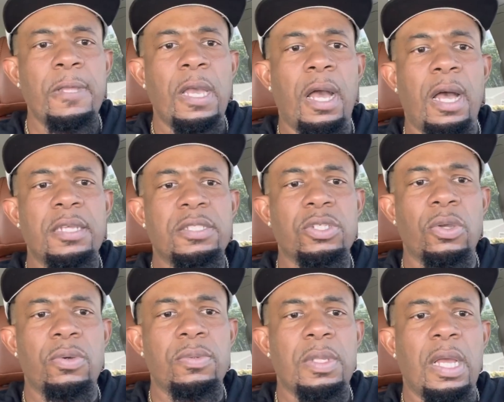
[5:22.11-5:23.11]

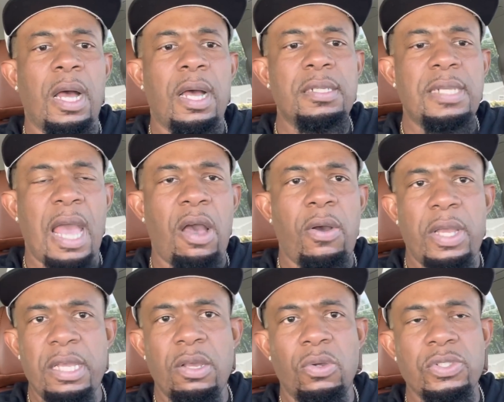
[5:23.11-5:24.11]
Now
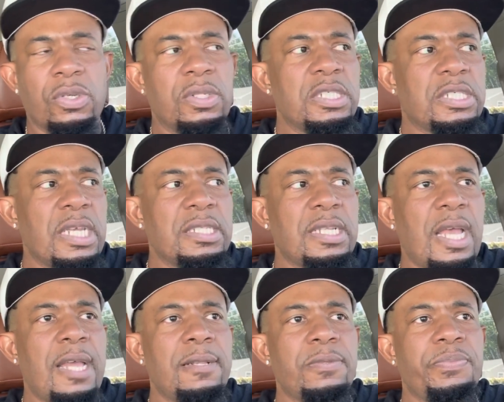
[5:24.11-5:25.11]
he goes on and says
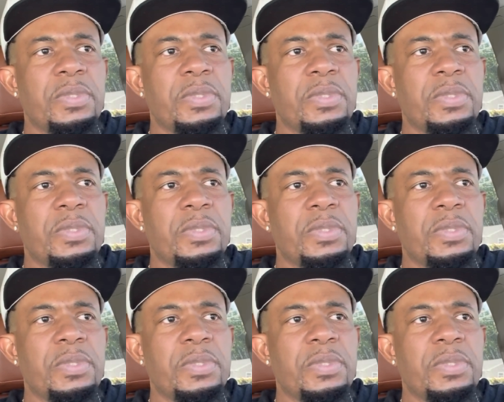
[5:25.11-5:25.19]
that